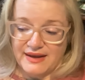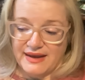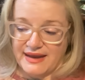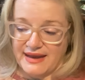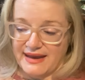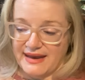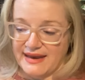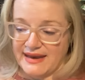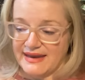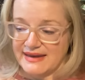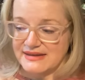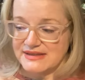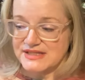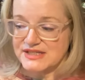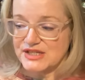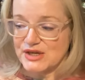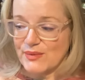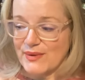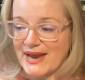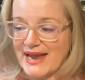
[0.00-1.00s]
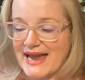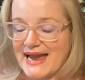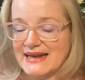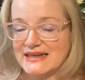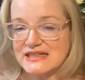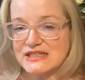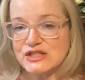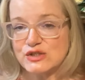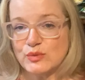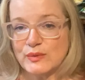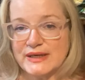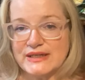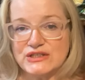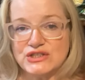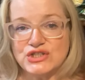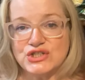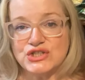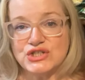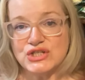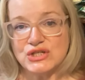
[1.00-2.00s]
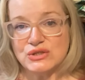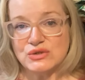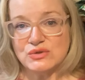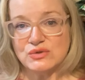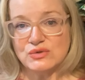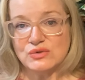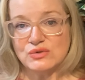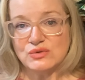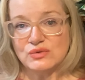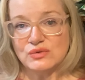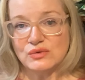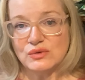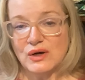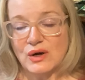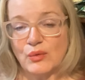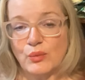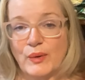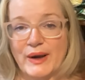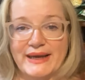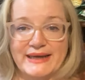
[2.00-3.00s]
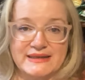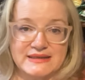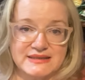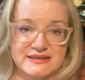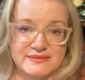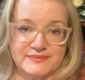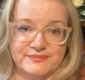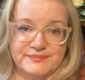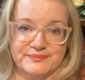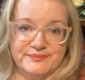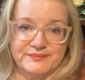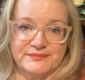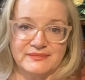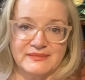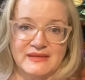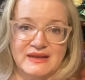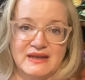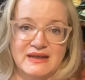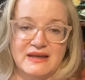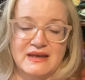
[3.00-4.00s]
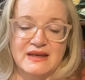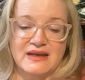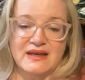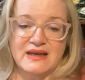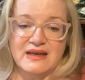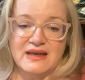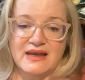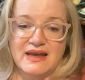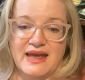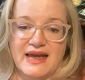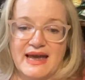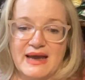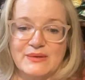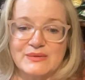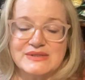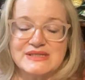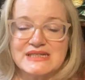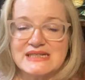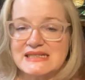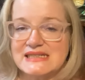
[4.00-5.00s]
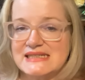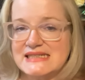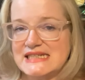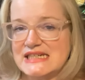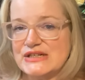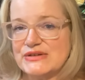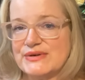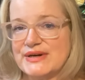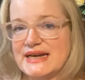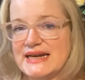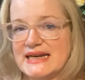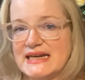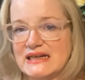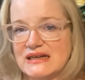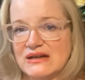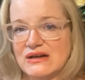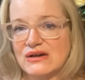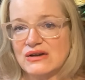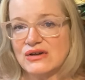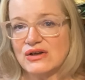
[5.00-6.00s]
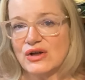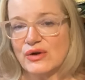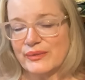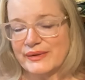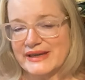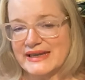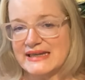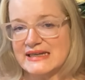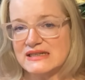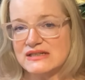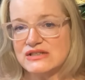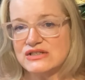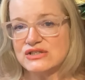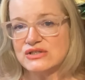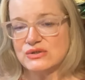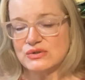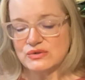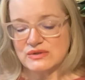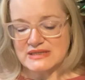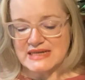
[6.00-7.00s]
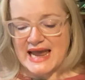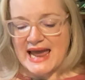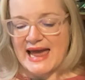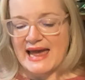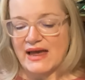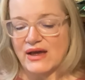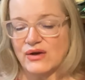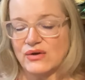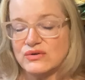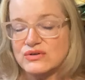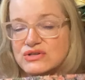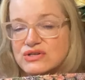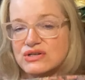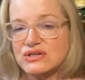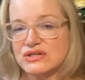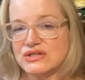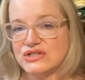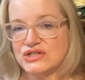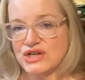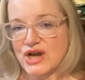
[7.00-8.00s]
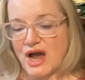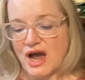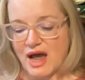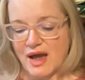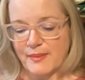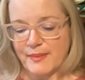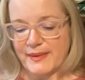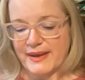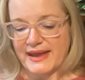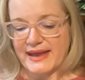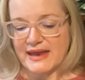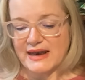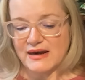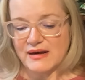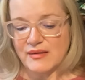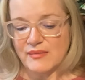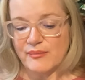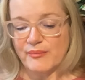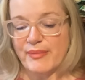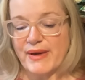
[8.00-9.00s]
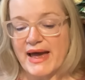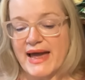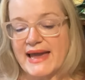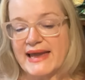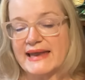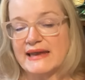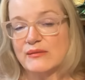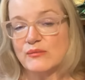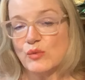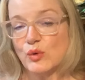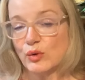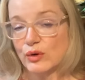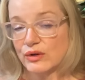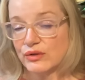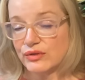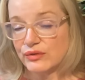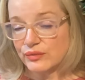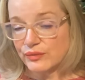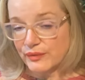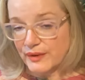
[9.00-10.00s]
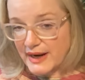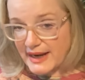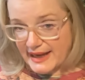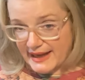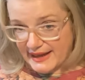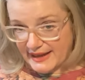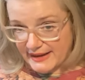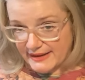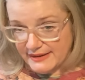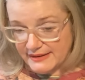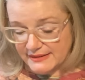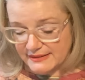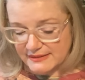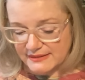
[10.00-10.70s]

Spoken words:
And so I had to switch to white. I was considering going into town to the shop and buying more thread.